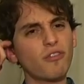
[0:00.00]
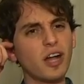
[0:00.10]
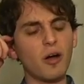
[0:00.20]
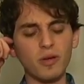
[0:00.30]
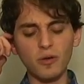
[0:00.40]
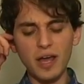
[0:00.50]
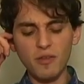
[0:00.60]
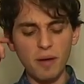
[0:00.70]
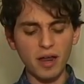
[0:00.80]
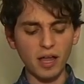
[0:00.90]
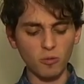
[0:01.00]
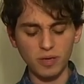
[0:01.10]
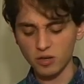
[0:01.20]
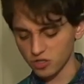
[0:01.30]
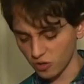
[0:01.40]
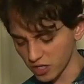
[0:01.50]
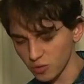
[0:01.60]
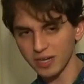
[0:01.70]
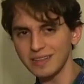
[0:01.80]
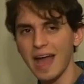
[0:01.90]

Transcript: I forgot. We don't have the jalapeno slice, so I need